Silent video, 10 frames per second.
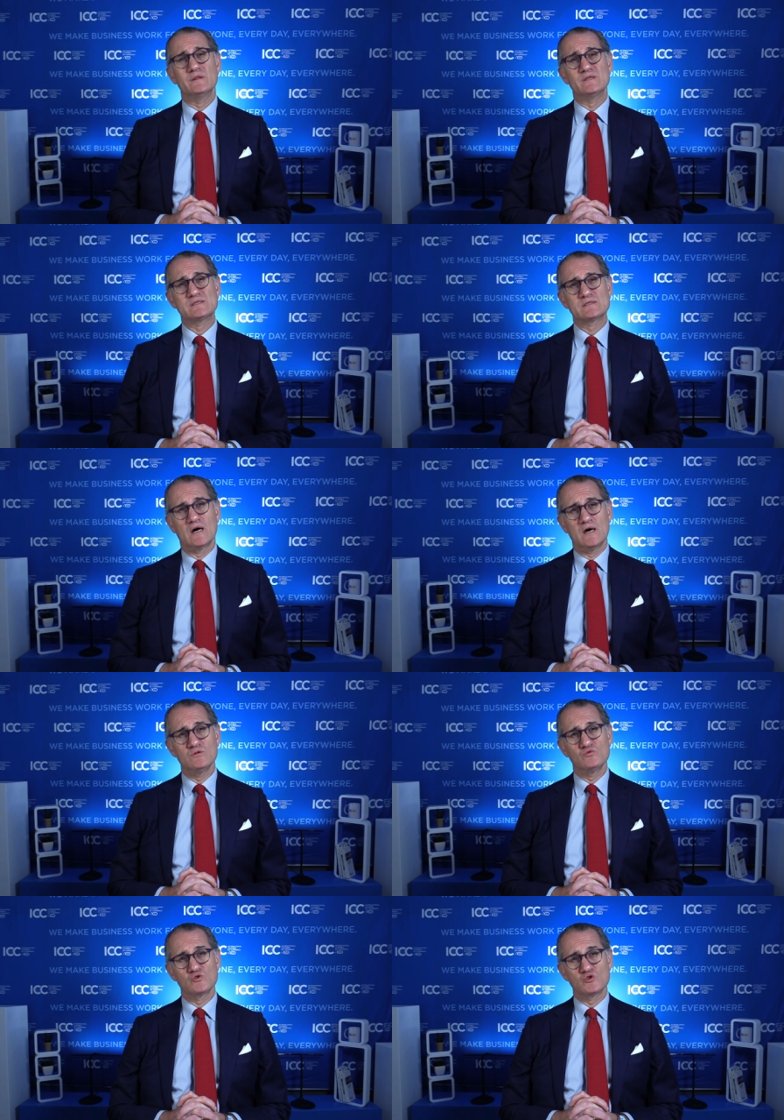
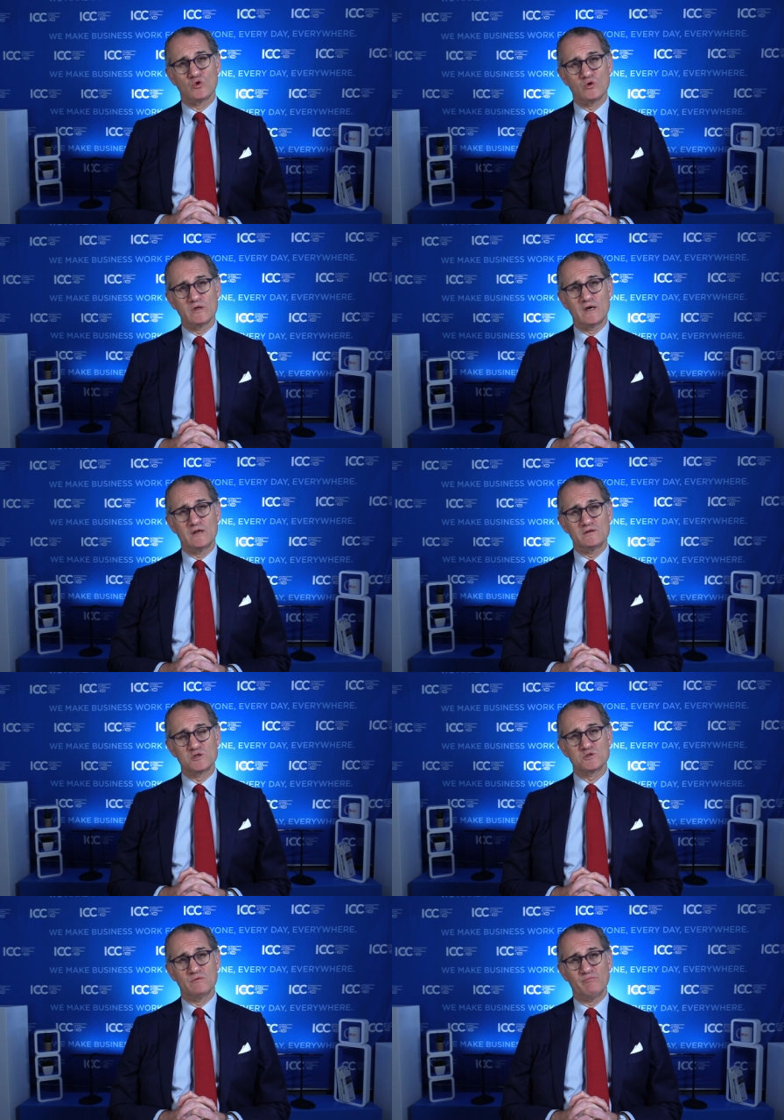decide to join an
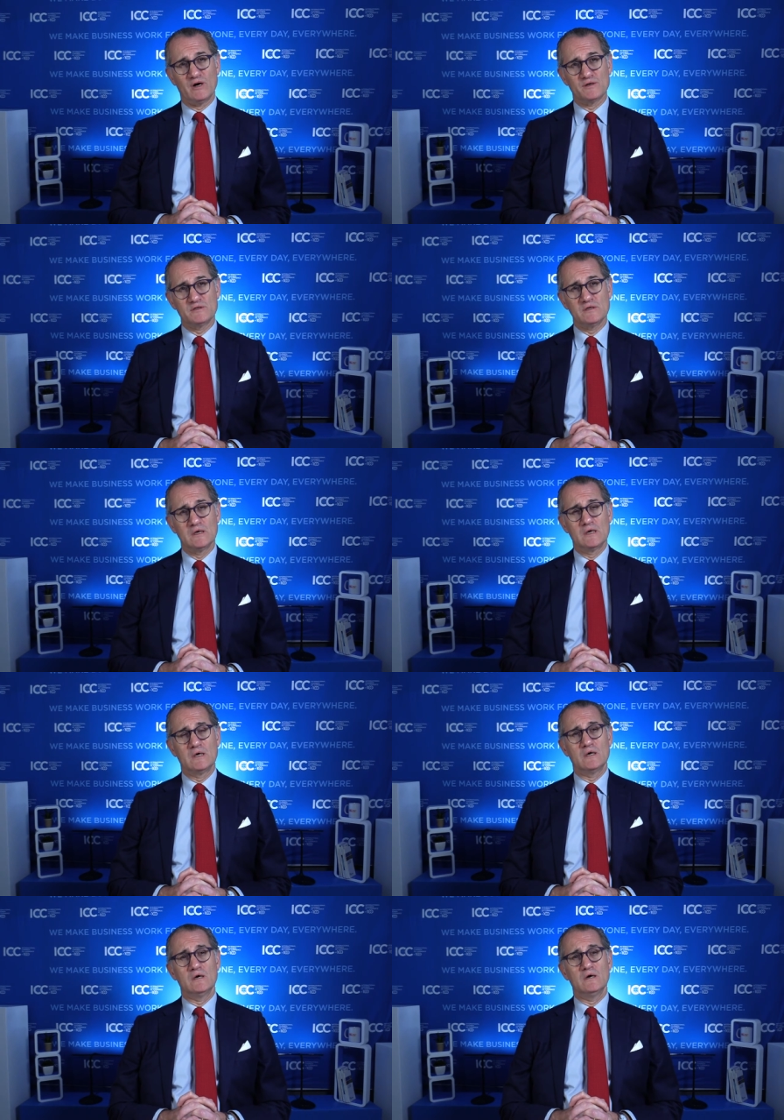additional party,
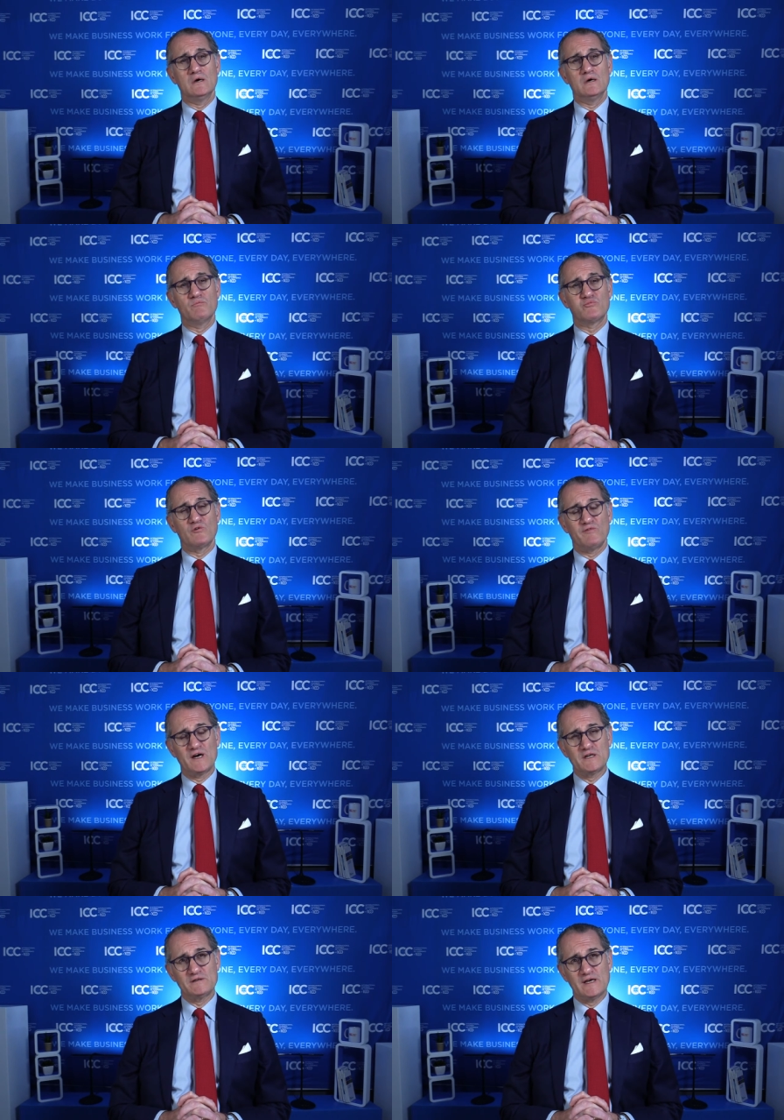uh,
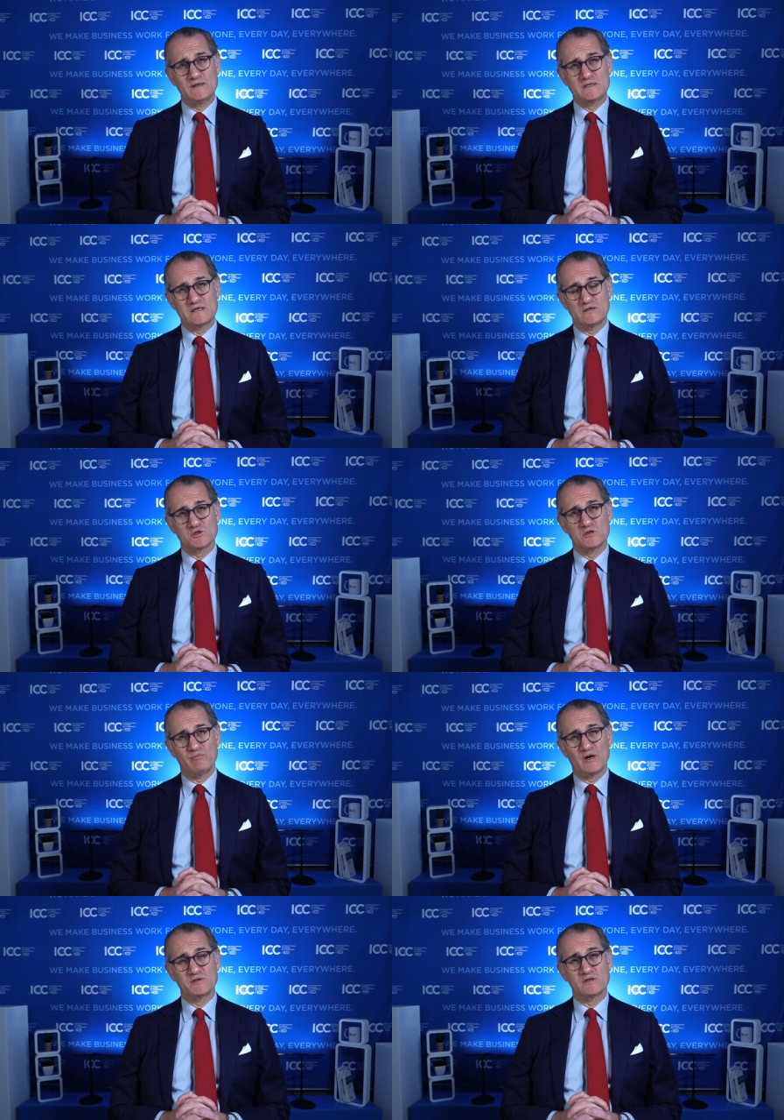provided that this additional
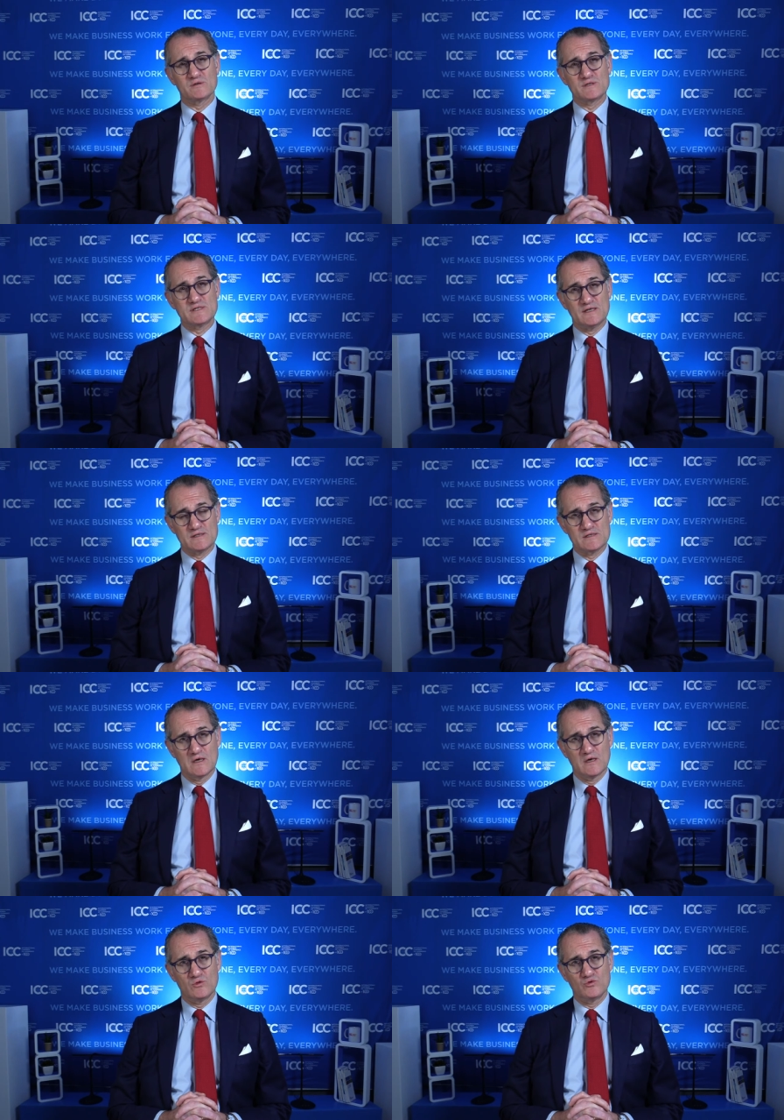party consents
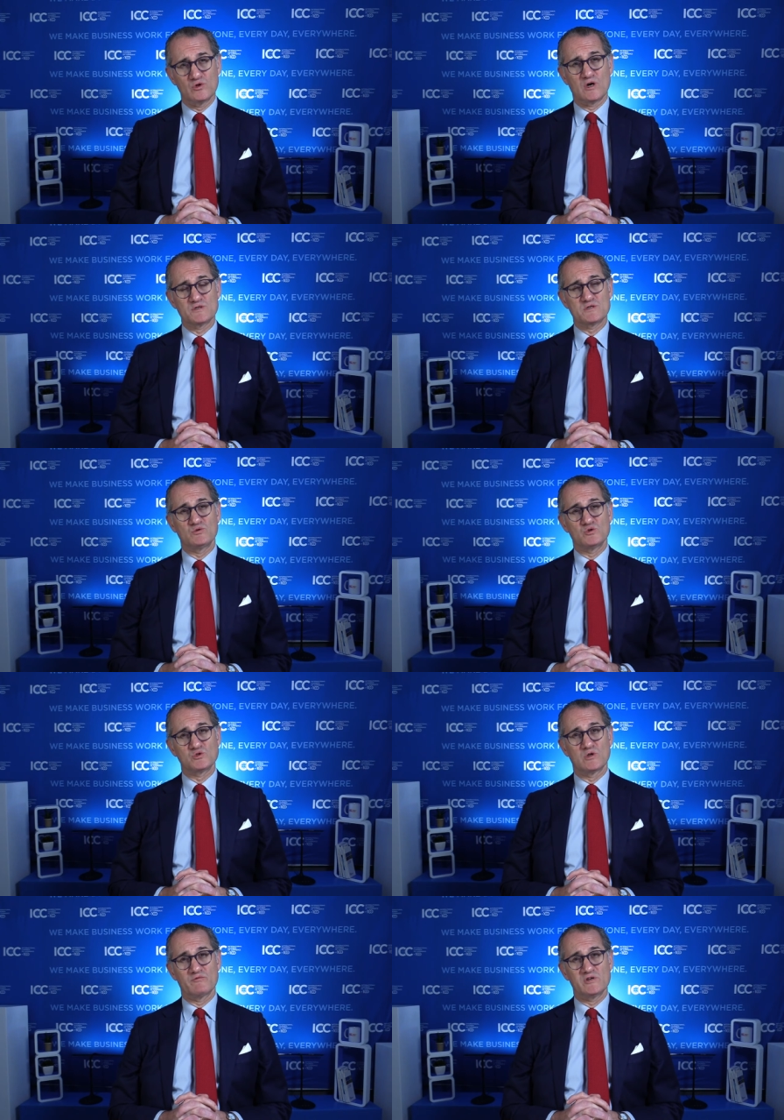to the
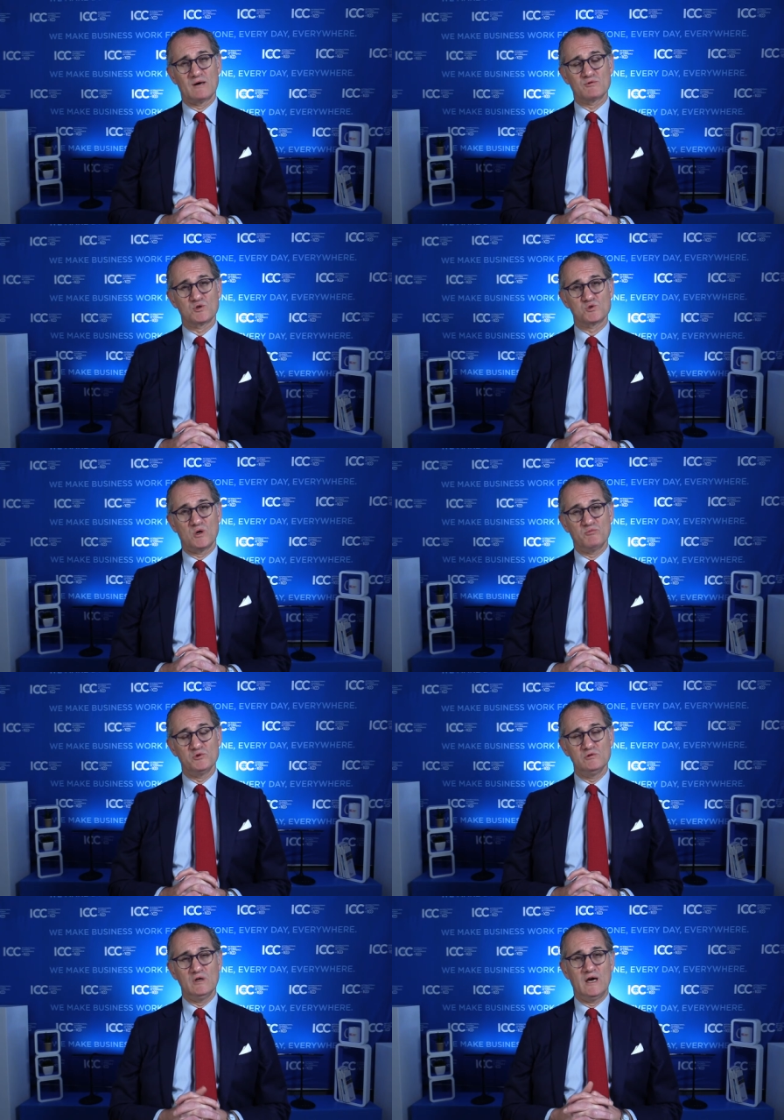constitution of the arbitral
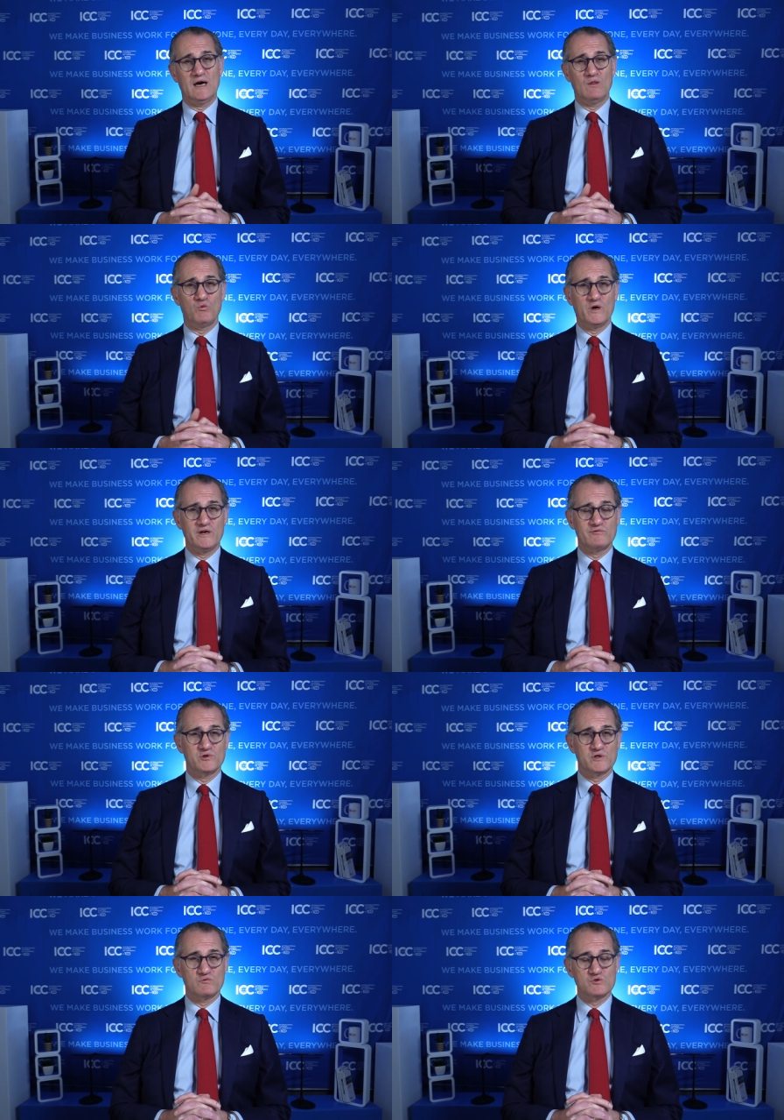tribunal and whenever
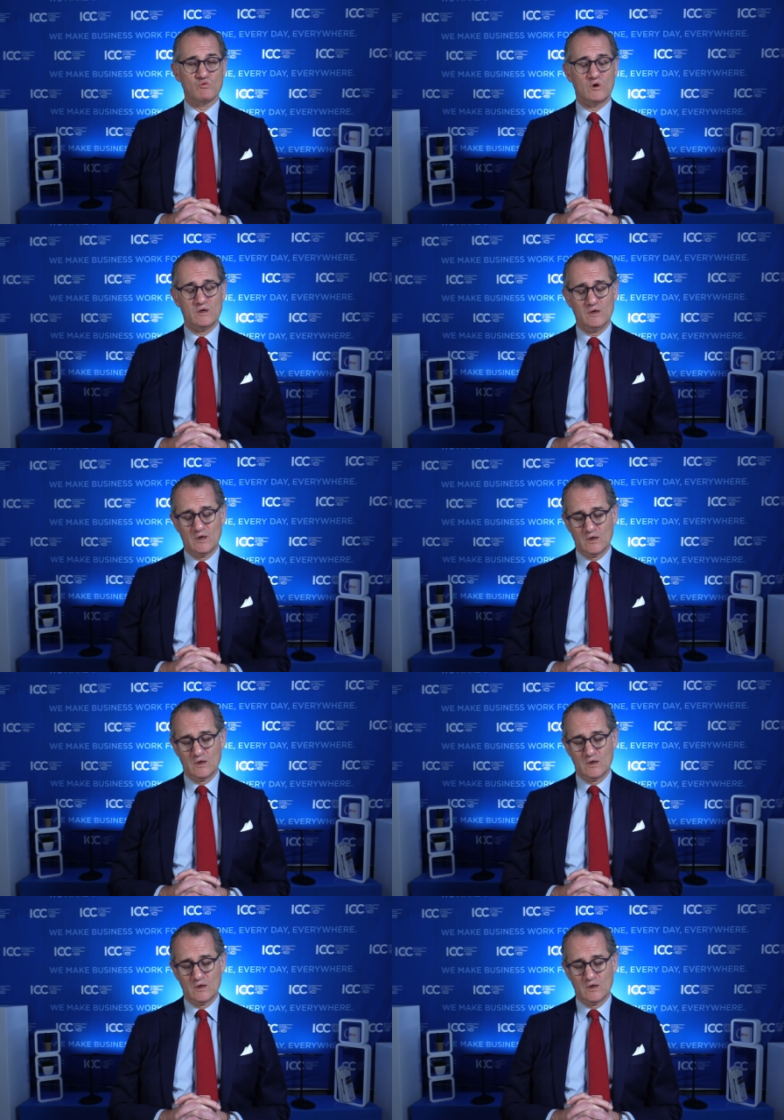there is one